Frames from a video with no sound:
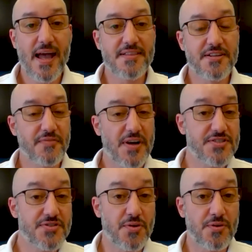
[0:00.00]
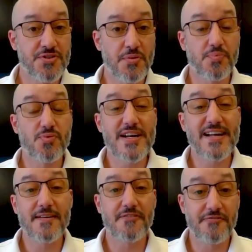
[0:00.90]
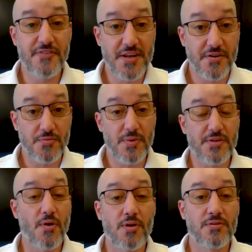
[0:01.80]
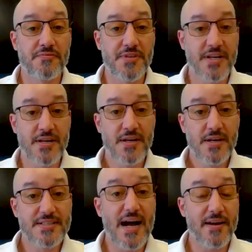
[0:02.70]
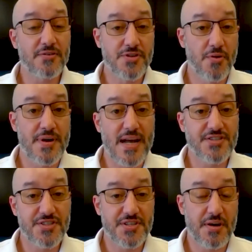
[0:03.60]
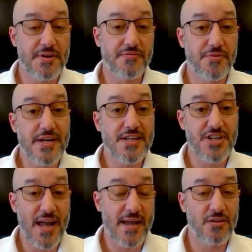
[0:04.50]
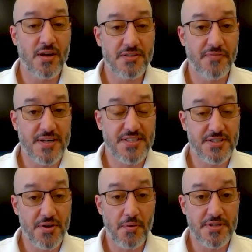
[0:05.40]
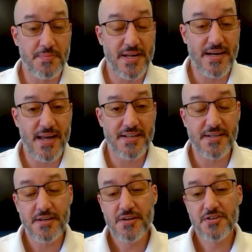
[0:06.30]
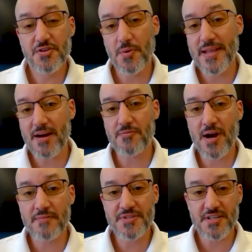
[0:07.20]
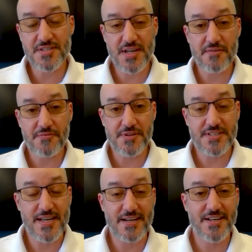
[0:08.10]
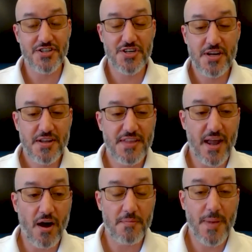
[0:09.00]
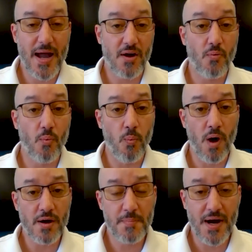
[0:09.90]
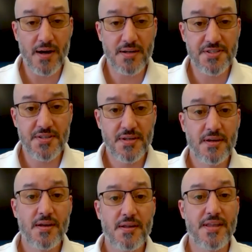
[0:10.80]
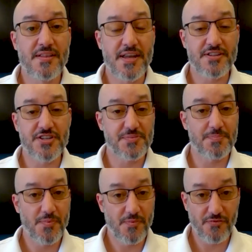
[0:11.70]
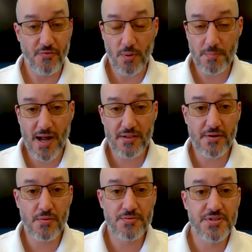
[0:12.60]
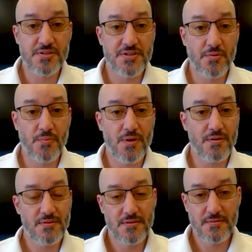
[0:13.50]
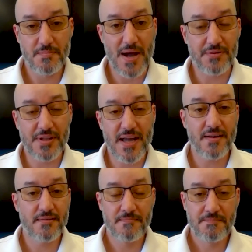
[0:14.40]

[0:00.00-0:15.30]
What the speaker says: and the device is also pre-configured with all of the dial tone necessary for each analog device that's going to be connected. So when that arrives on site for the technician, they unpack one box, then they just 4 pilot holes into the wall, mount that,